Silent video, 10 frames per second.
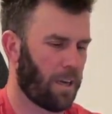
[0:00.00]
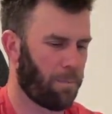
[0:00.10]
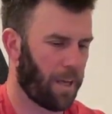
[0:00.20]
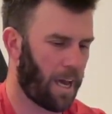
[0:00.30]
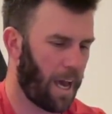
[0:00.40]
N
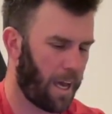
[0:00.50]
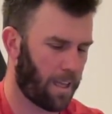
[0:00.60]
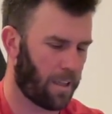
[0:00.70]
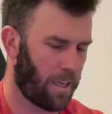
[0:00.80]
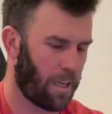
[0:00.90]
B A
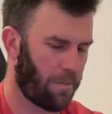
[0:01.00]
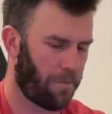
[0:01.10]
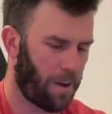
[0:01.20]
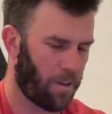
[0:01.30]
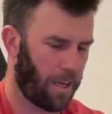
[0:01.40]
and the N
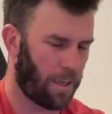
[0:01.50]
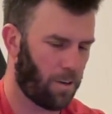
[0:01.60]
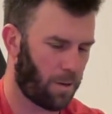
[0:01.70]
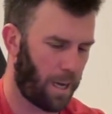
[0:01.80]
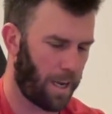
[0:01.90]
F L that
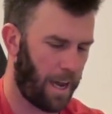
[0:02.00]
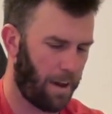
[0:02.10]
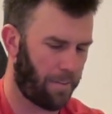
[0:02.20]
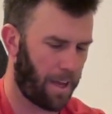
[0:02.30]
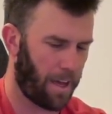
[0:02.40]
you kind of
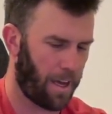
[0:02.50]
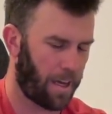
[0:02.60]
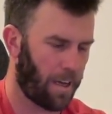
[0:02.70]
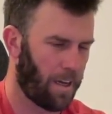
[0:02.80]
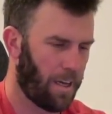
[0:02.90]
have that
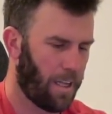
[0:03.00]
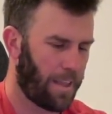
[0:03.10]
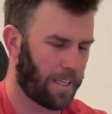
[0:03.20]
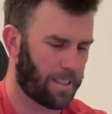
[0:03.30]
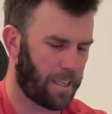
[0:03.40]
I,
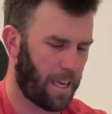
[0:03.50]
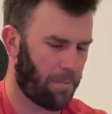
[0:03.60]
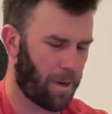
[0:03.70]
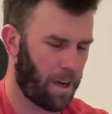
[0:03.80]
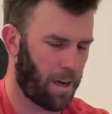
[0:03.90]
that
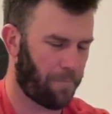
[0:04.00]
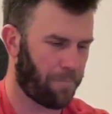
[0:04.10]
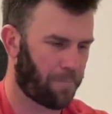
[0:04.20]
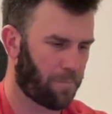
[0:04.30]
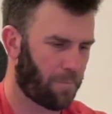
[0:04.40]
same um,